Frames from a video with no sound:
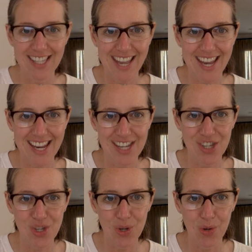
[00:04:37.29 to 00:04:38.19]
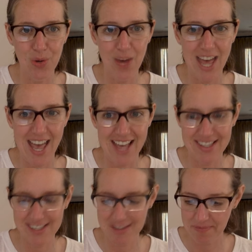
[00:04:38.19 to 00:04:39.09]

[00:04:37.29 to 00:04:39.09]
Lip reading: K2S.